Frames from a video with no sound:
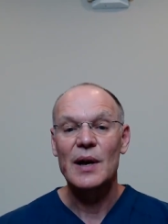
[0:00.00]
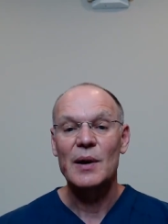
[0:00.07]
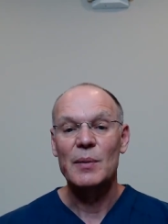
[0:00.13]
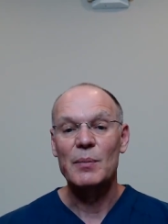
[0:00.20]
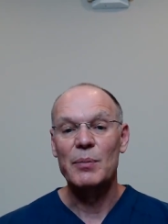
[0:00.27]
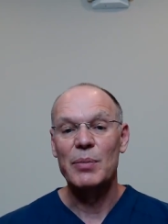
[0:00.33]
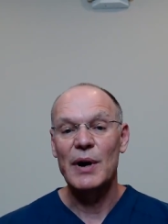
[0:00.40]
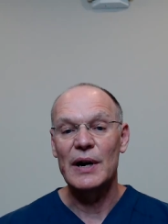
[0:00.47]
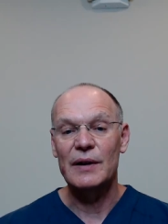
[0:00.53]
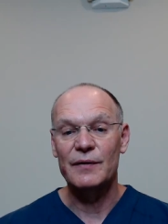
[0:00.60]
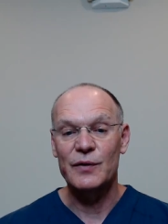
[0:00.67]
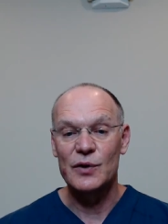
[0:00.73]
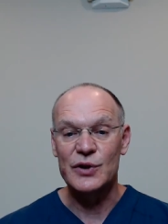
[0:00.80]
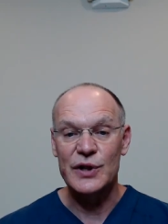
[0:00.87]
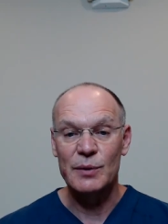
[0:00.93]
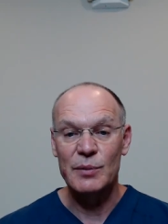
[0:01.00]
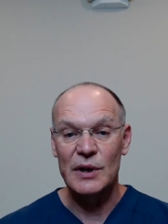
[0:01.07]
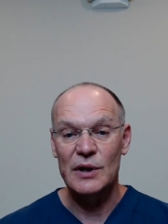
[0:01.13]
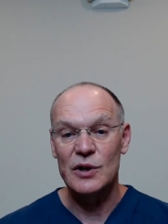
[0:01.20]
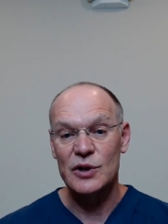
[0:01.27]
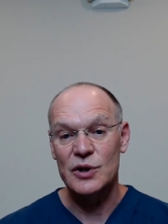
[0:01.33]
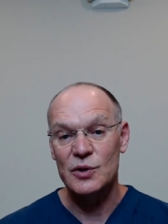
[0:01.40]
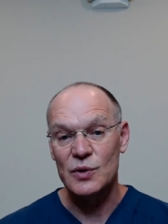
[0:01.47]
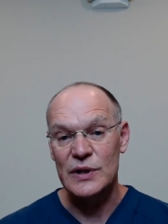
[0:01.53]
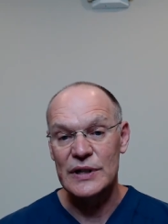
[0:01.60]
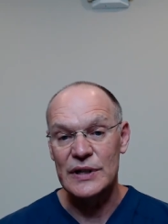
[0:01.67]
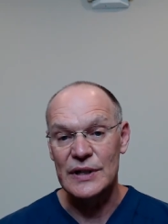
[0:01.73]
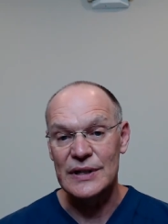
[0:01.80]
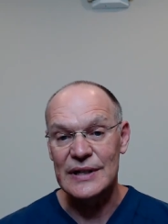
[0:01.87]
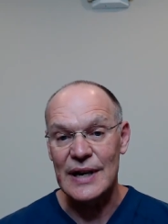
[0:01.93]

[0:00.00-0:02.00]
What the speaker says: but for some industries it's